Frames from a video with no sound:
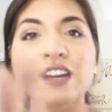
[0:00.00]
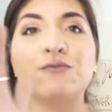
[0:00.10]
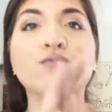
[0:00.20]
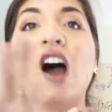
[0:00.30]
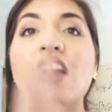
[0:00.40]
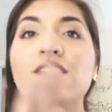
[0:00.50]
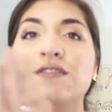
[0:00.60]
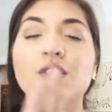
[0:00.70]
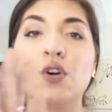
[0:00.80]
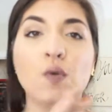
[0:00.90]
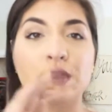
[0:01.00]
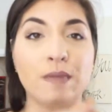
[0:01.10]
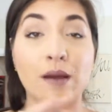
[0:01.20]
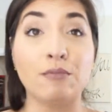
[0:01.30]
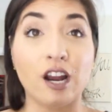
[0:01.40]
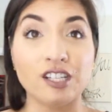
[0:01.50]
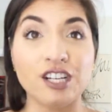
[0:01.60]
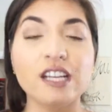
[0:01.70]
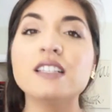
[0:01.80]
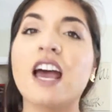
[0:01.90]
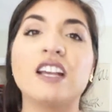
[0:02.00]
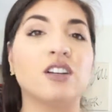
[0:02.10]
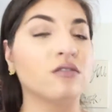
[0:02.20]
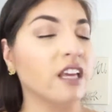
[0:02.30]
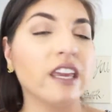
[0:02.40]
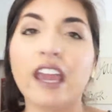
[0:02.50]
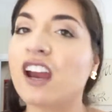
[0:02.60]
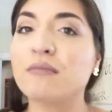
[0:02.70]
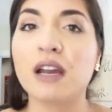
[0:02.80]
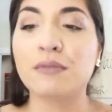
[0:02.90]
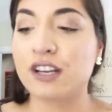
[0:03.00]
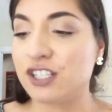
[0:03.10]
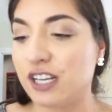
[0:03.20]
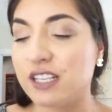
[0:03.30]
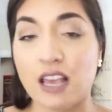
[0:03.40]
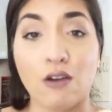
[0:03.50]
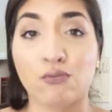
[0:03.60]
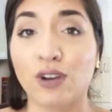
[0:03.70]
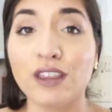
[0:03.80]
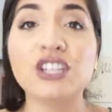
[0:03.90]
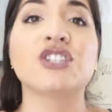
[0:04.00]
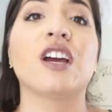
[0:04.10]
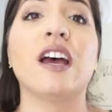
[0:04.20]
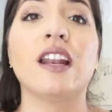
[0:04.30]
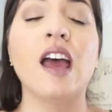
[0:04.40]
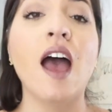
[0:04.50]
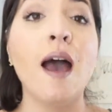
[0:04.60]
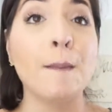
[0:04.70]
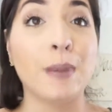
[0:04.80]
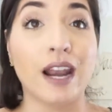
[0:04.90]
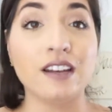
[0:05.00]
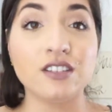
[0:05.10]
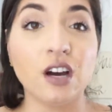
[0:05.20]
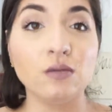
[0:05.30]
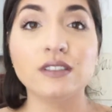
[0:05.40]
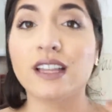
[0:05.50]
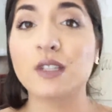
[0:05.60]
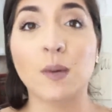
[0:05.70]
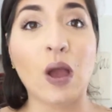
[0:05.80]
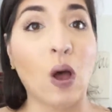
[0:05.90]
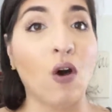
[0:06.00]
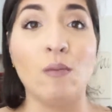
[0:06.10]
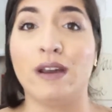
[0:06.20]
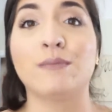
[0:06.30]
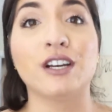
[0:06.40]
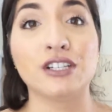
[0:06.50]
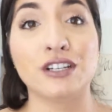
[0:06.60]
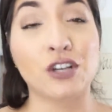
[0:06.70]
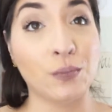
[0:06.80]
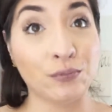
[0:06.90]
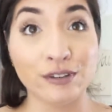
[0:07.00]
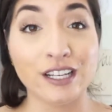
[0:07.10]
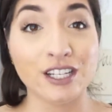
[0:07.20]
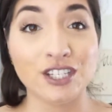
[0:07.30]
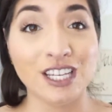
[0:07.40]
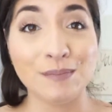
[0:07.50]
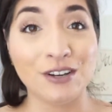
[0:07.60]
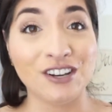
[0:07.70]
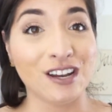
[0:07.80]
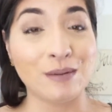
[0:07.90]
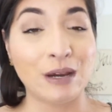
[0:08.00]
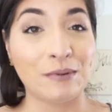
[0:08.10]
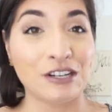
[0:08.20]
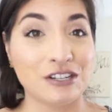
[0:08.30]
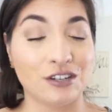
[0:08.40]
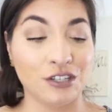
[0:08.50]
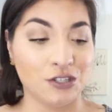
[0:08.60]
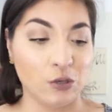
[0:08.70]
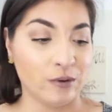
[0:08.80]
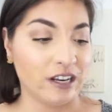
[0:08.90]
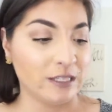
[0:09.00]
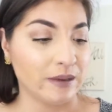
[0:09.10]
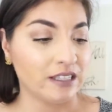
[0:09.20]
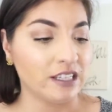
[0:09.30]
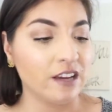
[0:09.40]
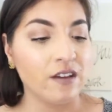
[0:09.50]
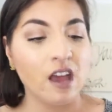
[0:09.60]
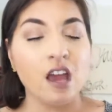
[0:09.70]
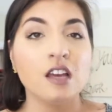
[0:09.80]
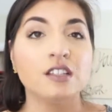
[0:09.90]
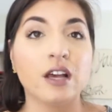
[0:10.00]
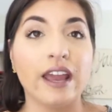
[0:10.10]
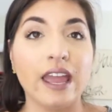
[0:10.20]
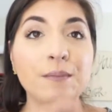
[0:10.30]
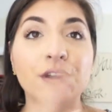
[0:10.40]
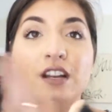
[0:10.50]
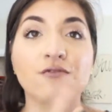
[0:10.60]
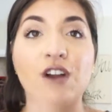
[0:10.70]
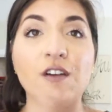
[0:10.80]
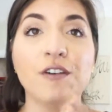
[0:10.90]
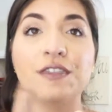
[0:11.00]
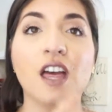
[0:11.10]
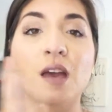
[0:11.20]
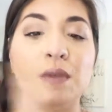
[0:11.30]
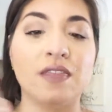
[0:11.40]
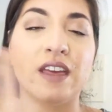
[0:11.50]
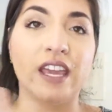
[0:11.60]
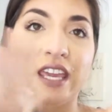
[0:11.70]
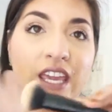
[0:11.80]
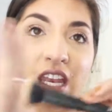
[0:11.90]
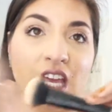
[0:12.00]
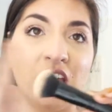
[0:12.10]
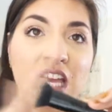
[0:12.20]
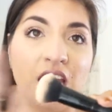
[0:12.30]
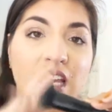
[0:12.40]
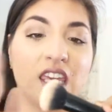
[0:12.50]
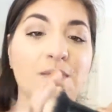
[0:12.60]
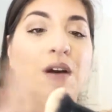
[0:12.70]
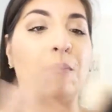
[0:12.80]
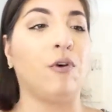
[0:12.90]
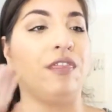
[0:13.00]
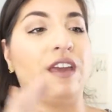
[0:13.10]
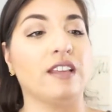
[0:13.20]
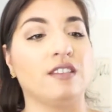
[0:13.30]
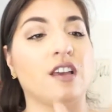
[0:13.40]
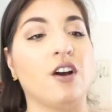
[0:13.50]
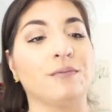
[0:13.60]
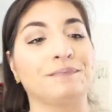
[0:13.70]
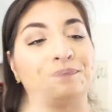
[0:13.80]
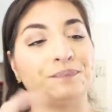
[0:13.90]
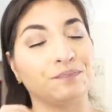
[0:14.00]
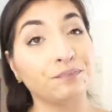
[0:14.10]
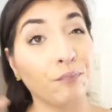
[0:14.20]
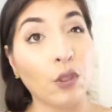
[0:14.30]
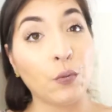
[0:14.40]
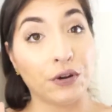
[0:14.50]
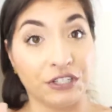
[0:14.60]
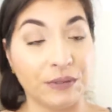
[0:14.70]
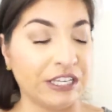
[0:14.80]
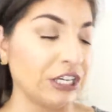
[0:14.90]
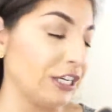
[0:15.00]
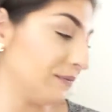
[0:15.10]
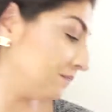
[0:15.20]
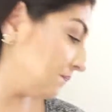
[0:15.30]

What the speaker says: rough with my brushes. I don't take care of my brushes. I really should, but I don't. That's why all my brushes are pretty cheap. None of my brushes are super expensive. So I am pretty rough with them and they can keep up with it. So we're doing good.